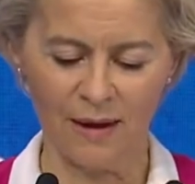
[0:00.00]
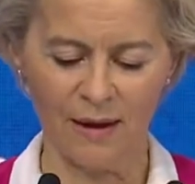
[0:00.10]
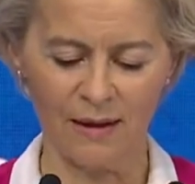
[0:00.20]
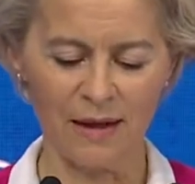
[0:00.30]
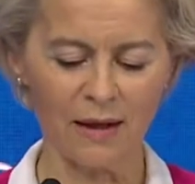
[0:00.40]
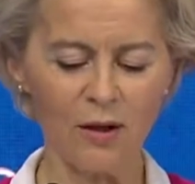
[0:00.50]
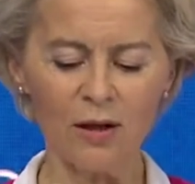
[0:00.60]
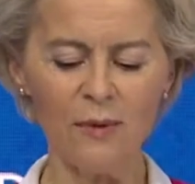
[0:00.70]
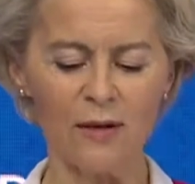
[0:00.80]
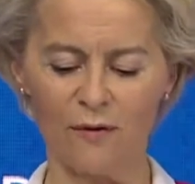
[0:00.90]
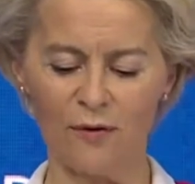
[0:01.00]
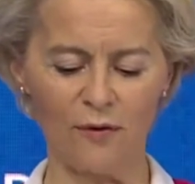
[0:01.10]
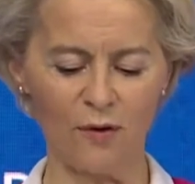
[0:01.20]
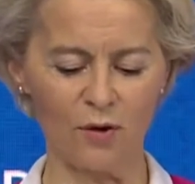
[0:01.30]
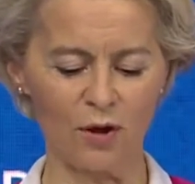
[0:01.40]
The economies of the
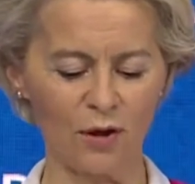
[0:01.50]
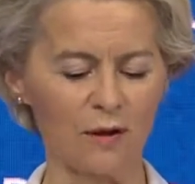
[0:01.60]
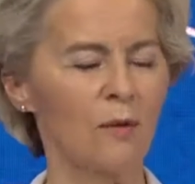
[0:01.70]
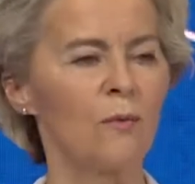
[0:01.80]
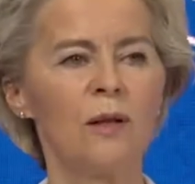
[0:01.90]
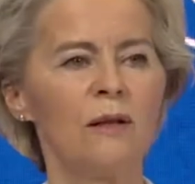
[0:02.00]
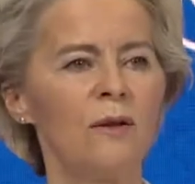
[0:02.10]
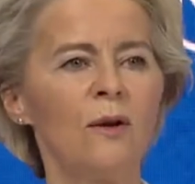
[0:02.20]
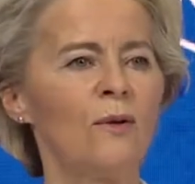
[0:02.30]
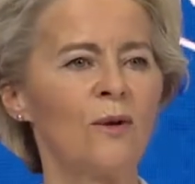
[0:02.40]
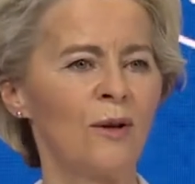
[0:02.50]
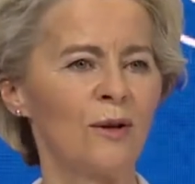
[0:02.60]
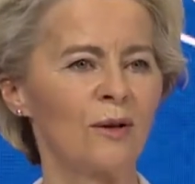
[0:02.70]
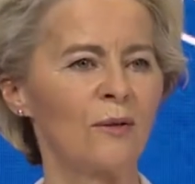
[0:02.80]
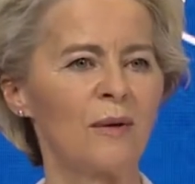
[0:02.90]
future will no
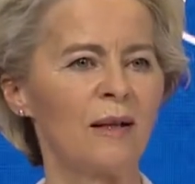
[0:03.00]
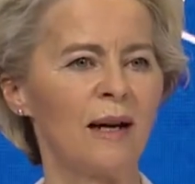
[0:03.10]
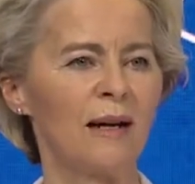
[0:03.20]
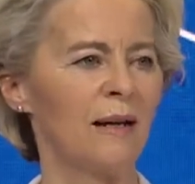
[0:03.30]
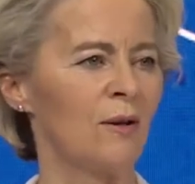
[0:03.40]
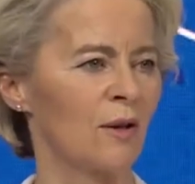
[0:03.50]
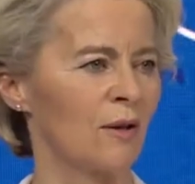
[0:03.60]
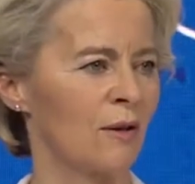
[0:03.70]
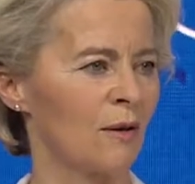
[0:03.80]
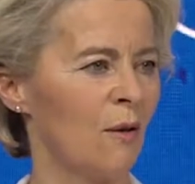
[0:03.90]
longer rely on